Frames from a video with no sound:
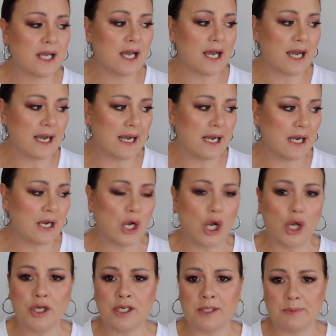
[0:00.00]

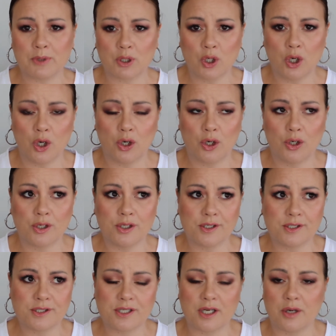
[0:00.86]
only
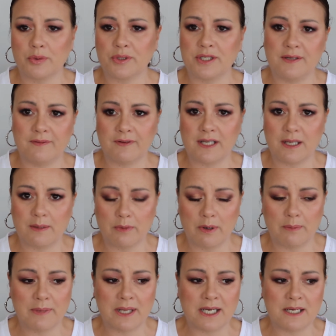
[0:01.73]
because I would never get
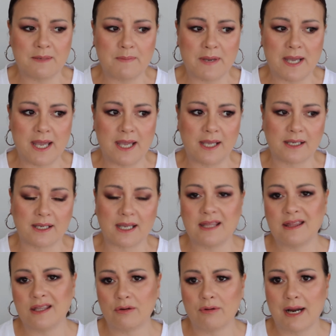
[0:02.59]
my money back,
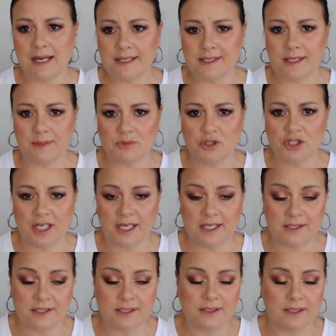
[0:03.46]
and there are some
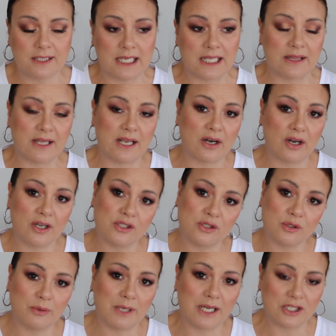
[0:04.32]
shades in there that I
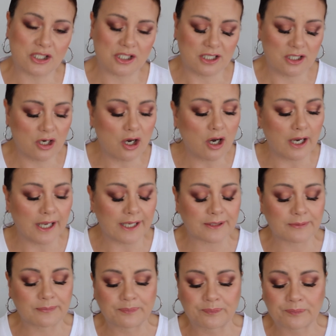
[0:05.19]
do actually
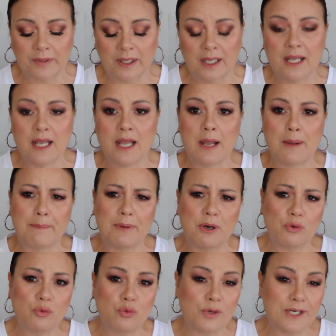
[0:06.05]
like.
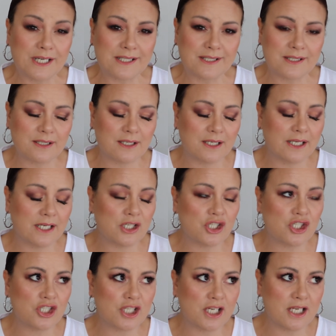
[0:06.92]
But recently
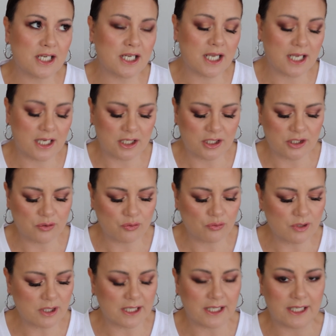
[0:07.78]
she has
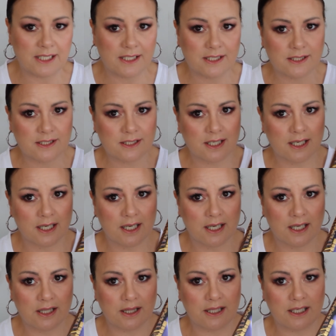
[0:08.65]
released
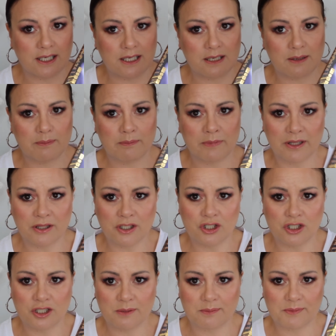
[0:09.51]
the
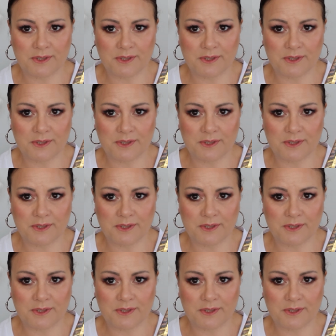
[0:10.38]
Mothership